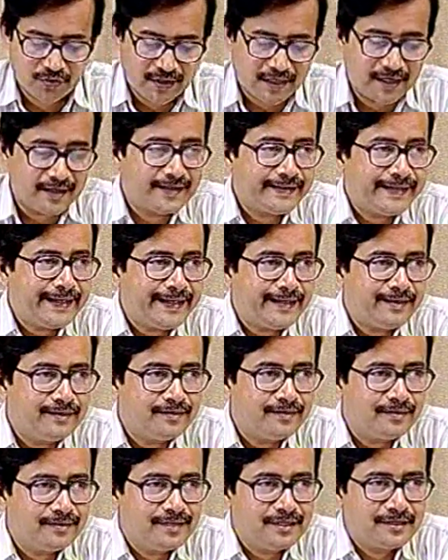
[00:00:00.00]
contain
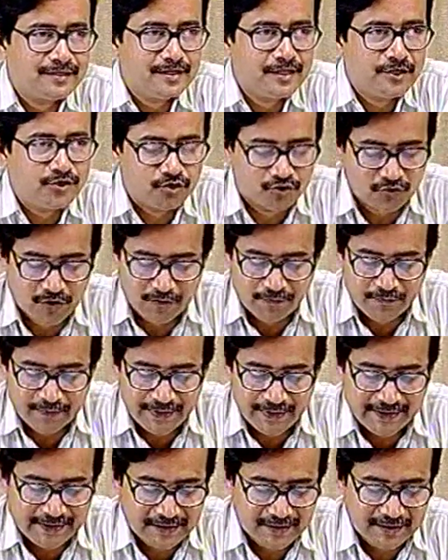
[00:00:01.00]
this issue of
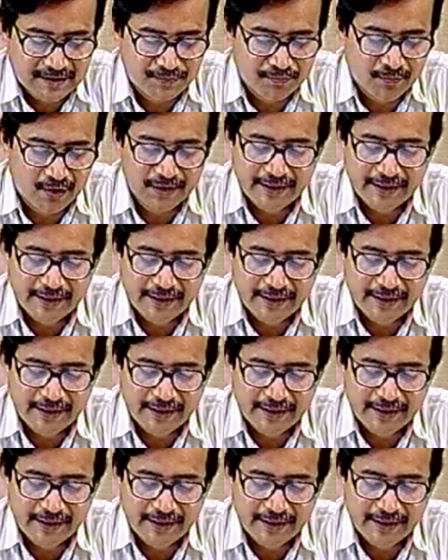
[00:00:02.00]
intersymbol